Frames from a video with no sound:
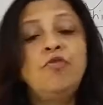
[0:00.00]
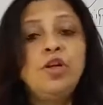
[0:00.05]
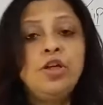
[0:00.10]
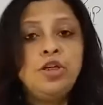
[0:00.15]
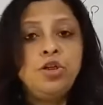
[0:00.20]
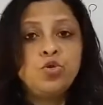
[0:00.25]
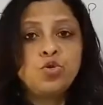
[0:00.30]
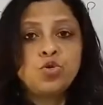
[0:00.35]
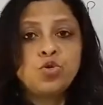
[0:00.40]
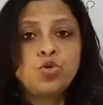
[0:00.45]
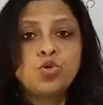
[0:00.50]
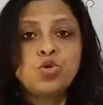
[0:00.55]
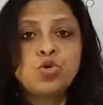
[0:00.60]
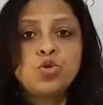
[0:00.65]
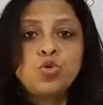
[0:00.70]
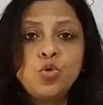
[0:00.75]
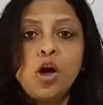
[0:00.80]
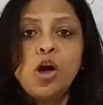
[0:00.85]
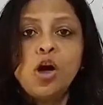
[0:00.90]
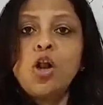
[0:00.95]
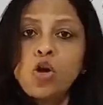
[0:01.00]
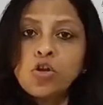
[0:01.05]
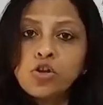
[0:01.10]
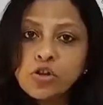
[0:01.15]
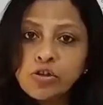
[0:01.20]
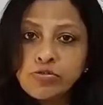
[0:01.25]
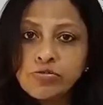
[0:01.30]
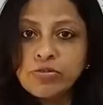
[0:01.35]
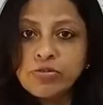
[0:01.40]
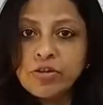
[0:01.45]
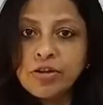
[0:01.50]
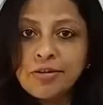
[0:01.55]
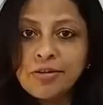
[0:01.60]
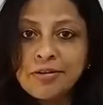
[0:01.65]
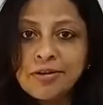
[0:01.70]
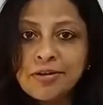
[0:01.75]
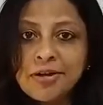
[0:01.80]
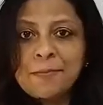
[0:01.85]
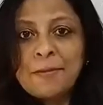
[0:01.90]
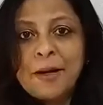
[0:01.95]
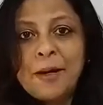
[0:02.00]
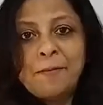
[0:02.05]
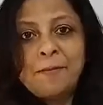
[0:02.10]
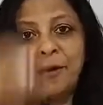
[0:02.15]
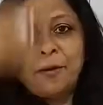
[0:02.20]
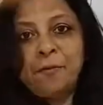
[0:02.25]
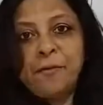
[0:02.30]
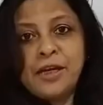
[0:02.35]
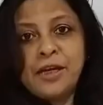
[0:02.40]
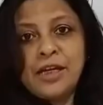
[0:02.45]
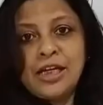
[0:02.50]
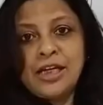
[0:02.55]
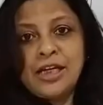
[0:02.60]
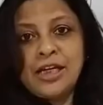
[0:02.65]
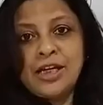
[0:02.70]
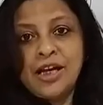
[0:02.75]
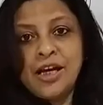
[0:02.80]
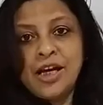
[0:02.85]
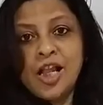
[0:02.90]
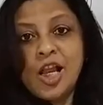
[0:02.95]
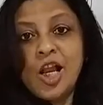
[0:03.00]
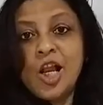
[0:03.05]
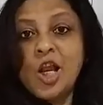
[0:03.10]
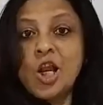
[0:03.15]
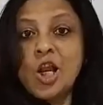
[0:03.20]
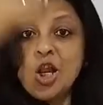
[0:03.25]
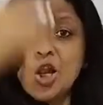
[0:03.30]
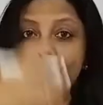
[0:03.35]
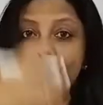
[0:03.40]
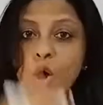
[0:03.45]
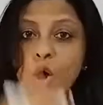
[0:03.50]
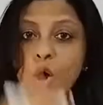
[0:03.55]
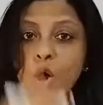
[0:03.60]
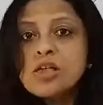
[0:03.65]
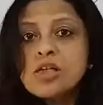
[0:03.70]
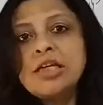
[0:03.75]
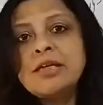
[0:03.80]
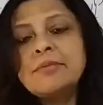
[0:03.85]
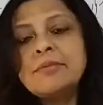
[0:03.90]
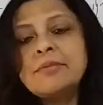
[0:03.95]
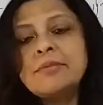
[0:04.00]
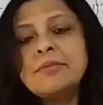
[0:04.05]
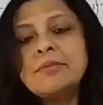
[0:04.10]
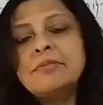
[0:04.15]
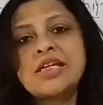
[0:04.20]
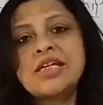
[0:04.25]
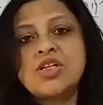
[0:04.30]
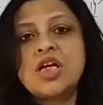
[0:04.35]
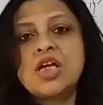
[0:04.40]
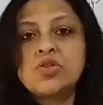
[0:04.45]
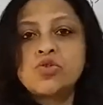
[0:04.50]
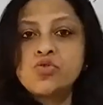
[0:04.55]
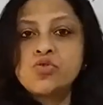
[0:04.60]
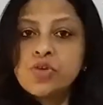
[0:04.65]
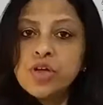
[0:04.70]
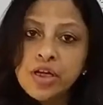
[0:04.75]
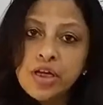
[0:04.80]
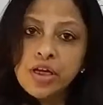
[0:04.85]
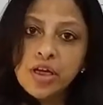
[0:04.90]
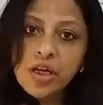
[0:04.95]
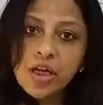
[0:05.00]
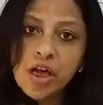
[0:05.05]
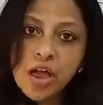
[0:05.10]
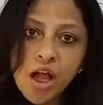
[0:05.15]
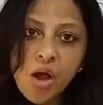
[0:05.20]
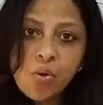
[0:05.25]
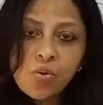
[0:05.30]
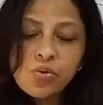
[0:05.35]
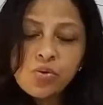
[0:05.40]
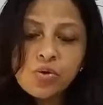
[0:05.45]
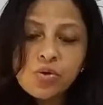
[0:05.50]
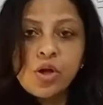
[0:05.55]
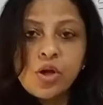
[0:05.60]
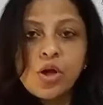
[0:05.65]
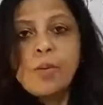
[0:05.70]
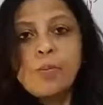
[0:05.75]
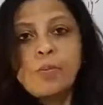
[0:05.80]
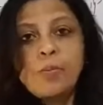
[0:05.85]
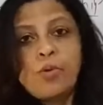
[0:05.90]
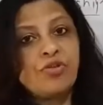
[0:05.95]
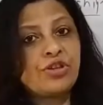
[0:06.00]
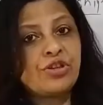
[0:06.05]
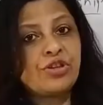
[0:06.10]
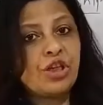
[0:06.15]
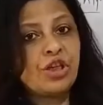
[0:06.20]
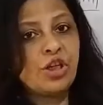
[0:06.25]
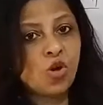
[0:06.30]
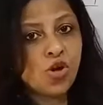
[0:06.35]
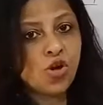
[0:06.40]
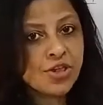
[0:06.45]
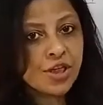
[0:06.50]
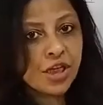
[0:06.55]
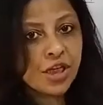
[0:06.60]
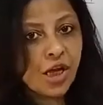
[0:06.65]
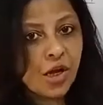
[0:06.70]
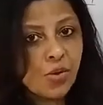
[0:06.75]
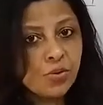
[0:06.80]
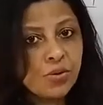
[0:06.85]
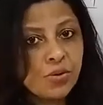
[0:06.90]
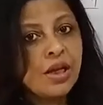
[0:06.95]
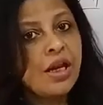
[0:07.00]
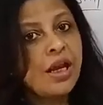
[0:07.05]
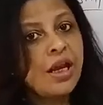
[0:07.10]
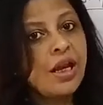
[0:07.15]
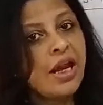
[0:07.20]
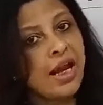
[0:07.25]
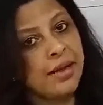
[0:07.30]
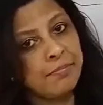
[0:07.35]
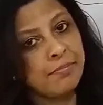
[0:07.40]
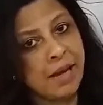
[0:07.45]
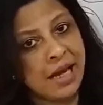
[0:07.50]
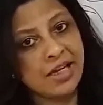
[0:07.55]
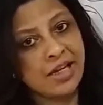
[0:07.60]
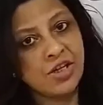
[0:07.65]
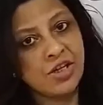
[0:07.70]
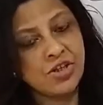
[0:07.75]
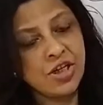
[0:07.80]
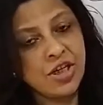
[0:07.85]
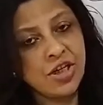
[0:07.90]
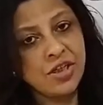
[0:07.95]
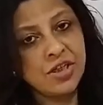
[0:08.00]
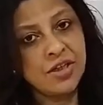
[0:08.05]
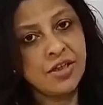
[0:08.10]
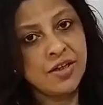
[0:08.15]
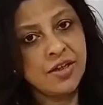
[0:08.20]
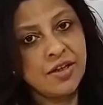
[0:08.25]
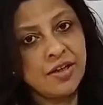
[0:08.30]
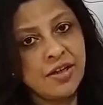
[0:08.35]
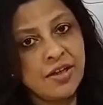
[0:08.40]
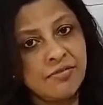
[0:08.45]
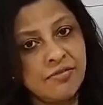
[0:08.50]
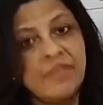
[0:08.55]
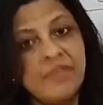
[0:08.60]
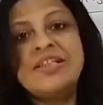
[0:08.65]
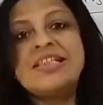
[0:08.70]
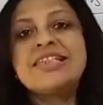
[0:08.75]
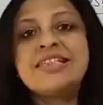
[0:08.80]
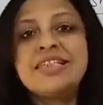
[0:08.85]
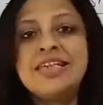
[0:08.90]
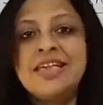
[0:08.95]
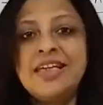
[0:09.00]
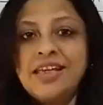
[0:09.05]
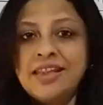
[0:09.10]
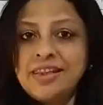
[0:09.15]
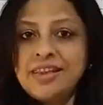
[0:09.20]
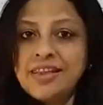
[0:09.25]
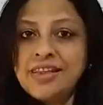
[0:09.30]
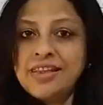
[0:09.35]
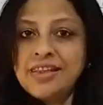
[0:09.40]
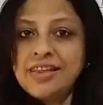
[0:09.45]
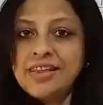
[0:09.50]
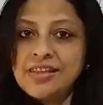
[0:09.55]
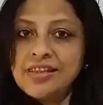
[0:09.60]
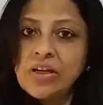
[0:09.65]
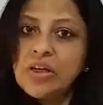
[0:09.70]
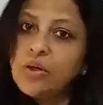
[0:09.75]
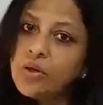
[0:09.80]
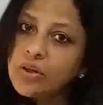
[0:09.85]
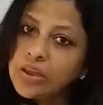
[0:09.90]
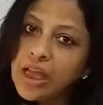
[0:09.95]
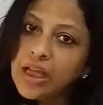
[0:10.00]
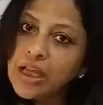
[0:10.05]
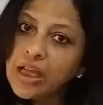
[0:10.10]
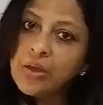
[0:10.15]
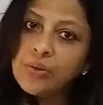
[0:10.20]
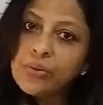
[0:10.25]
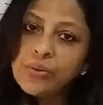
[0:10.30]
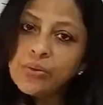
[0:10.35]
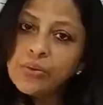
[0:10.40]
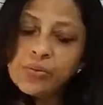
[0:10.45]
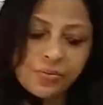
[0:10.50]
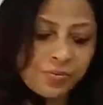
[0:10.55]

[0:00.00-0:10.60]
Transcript: We need to do a lot of work by preparing long tables such as trading account, profit and loss account and balance sheet. We will see in the next video. Thank you.